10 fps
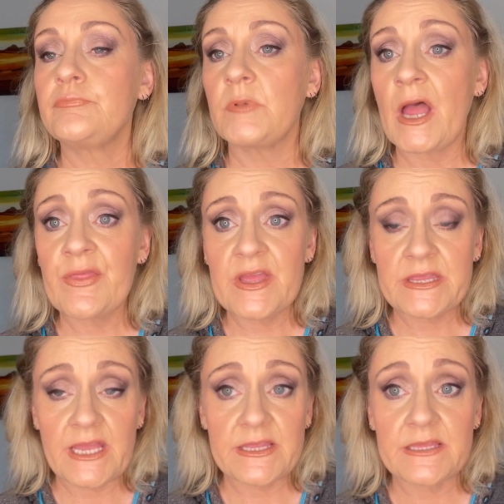I think
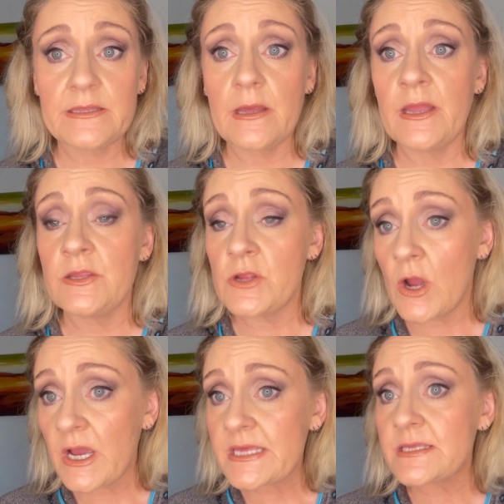that's a
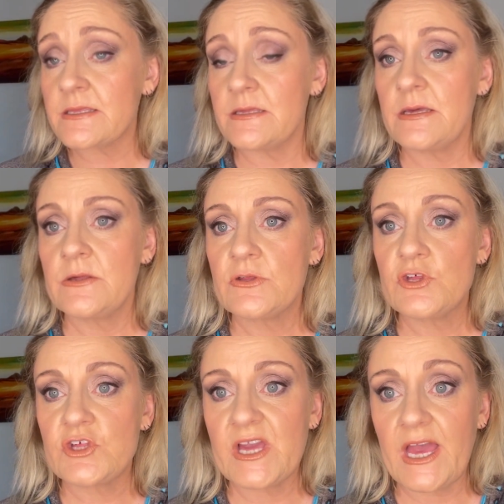nice
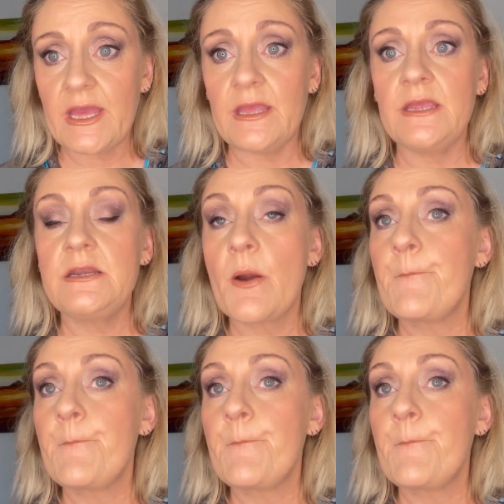shade,